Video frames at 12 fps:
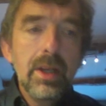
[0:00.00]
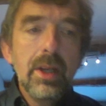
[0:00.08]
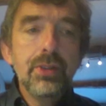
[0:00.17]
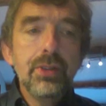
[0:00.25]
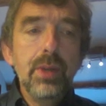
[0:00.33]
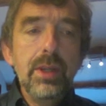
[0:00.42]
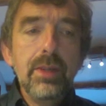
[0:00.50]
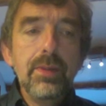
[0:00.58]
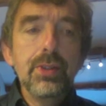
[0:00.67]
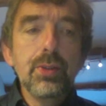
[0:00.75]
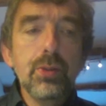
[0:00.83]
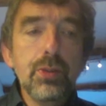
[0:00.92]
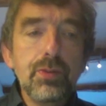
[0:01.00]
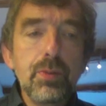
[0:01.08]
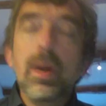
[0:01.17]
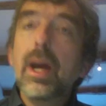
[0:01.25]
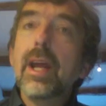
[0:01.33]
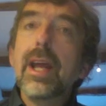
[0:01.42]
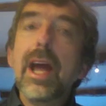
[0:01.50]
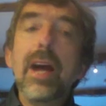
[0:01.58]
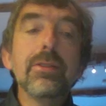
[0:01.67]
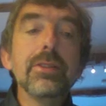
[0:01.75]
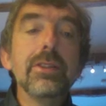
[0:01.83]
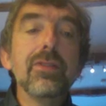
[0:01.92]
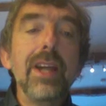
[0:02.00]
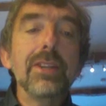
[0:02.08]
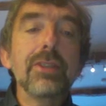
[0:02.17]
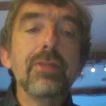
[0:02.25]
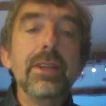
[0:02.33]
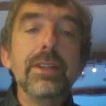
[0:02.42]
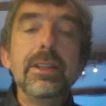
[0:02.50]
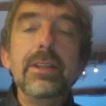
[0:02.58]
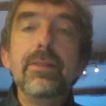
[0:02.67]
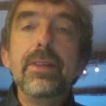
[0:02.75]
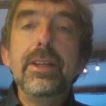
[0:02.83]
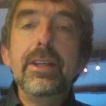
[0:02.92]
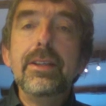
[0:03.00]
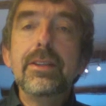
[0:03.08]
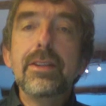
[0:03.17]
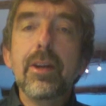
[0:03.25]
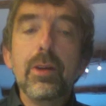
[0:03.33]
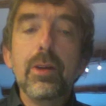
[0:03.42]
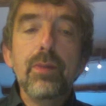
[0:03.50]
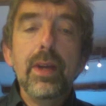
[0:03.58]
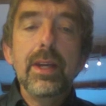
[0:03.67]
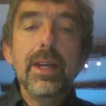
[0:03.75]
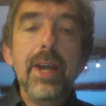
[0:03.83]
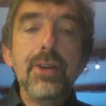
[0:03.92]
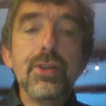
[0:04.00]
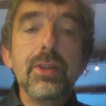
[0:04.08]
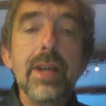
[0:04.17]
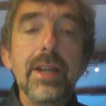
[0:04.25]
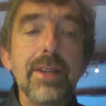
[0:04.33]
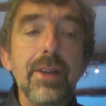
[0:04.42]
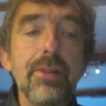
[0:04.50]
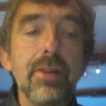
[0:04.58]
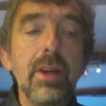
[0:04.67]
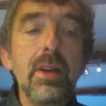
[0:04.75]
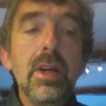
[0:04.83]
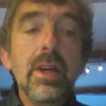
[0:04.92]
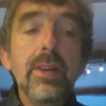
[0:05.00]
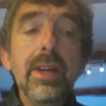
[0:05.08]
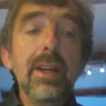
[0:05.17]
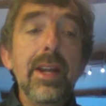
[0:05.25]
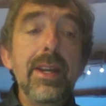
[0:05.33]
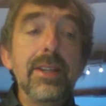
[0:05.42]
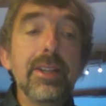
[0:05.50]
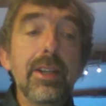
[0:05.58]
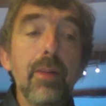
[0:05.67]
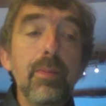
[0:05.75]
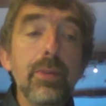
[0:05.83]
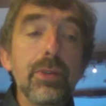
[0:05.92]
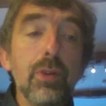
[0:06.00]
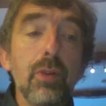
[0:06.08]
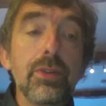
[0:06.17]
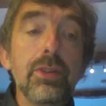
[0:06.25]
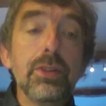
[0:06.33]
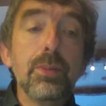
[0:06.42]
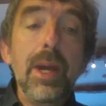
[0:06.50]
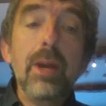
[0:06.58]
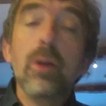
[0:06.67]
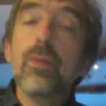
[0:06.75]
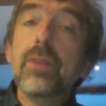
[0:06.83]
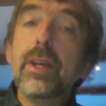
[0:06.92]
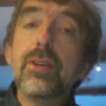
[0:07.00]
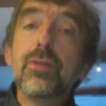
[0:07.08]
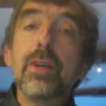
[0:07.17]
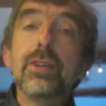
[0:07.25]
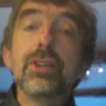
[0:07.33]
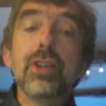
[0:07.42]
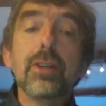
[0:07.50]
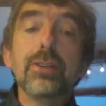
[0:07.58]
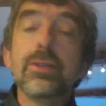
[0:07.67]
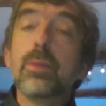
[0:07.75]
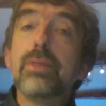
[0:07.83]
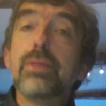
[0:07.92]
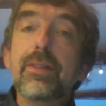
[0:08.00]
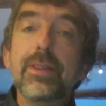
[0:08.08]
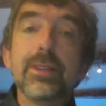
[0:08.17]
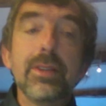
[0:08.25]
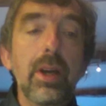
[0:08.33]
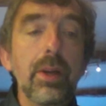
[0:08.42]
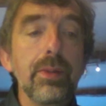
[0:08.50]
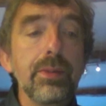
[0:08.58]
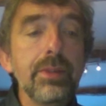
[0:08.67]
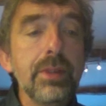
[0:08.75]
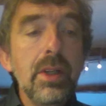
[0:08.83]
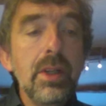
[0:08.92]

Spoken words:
to individuals for buying houses, flat screen TVs, going on vacation, etc. They can lend it to governments, often to pay off the interest charges on previous loans.